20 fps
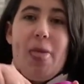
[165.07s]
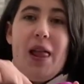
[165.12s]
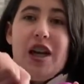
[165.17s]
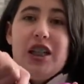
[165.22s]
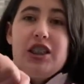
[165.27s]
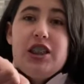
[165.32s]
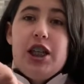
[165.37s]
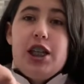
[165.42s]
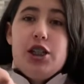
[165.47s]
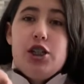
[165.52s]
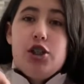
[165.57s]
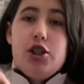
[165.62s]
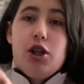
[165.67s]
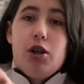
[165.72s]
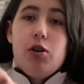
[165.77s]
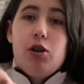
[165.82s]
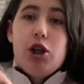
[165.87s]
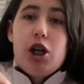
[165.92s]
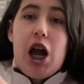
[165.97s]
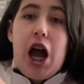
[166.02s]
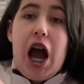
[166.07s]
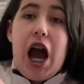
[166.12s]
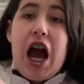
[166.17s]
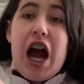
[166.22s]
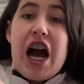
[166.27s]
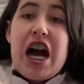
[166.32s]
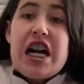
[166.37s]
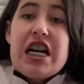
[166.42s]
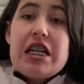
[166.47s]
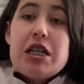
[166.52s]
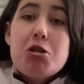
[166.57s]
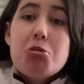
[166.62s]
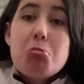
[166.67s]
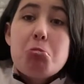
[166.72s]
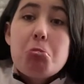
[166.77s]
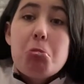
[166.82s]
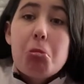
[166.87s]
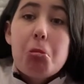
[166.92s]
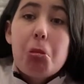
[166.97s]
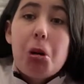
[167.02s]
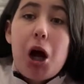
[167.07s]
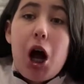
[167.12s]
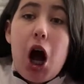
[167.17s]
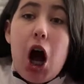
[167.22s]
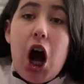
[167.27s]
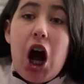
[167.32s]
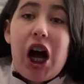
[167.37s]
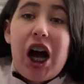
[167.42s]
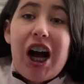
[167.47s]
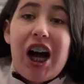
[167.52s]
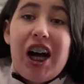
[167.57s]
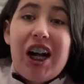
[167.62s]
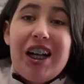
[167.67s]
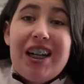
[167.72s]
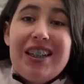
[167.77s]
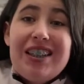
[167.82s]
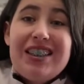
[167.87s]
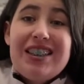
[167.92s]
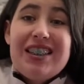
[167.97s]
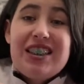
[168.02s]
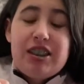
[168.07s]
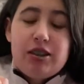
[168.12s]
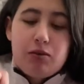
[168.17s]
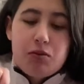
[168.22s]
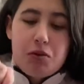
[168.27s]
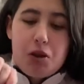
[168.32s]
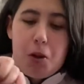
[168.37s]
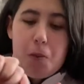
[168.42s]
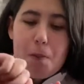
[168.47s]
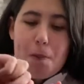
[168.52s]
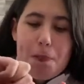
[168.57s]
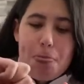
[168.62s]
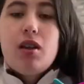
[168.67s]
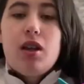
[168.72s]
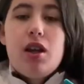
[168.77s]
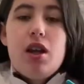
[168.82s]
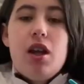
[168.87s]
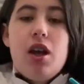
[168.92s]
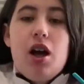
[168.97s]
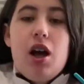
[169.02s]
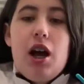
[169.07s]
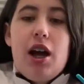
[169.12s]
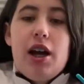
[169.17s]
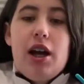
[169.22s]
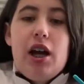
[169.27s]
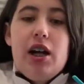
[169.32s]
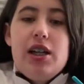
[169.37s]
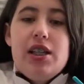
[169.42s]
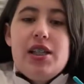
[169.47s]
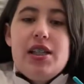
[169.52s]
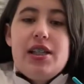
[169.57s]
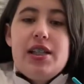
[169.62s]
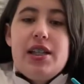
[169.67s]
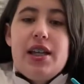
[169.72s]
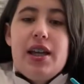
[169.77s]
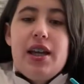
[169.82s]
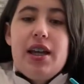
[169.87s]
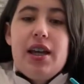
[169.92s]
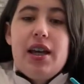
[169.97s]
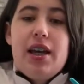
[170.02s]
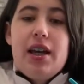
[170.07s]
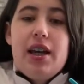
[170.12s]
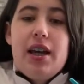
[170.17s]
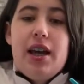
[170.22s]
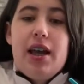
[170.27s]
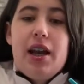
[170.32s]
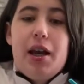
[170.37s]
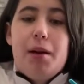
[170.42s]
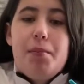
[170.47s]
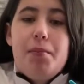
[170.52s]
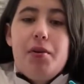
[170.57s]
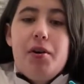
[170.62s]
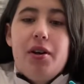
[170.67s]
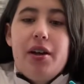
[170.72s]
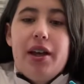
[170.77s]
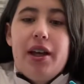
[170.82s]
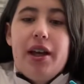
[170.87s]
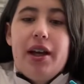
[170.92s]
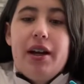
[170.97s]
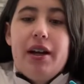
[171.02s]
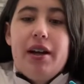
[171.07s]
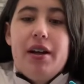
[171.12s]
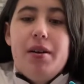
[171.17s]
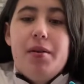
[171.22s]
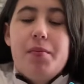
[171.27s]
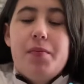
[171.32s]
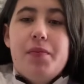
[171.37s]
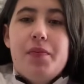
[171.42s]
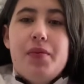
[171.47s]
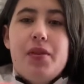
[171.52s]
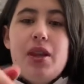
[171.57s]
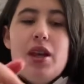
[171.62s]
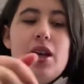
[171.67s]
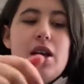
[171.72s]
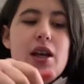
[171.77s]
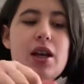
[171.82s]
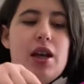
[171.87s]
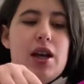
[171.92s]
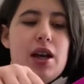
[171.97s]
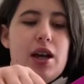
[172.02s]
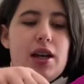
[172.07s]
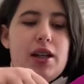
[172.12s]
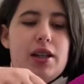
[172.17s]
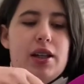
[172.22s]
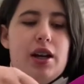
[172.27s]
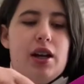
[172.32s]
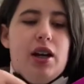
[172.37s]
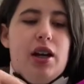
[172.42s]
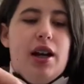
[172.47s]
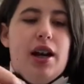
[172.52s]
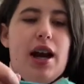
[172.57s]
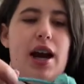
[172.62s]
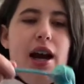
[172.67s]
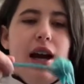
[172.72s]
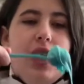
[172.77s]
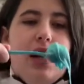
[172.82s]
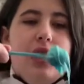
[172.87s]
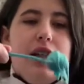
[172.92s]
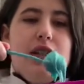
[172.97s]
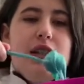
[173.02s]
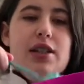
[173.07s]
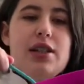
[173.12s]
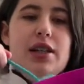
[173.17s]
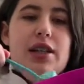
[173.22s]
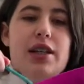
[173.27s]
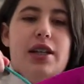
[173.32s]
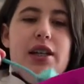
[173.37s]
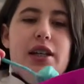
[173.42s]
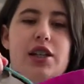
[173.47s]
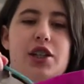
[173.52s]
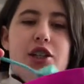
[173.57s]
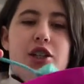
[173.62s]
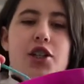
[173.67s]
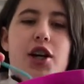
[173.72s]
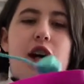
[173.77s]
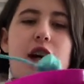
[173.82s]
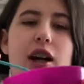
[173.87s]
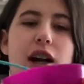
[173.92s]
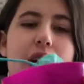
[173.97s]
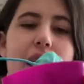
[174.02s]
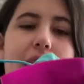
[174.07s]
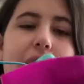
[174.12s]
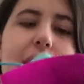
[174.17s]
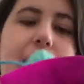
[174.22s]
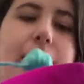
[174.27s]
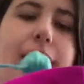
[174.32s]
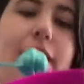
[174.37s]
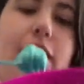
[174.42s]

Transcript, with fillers: It tastes so good. Uh, um, I got a stick and I put it here and then I'm gonna add the chocolate